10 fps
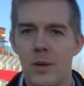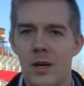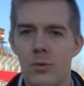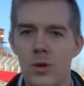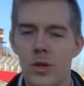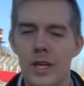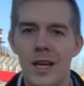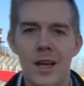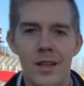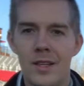And it really,
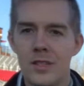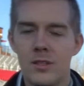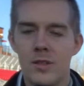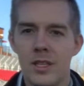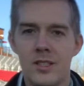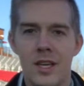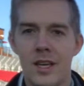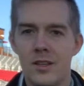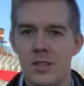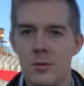these
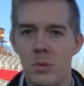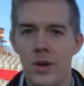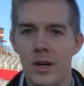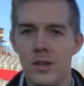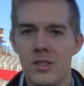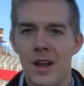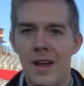kids, these players,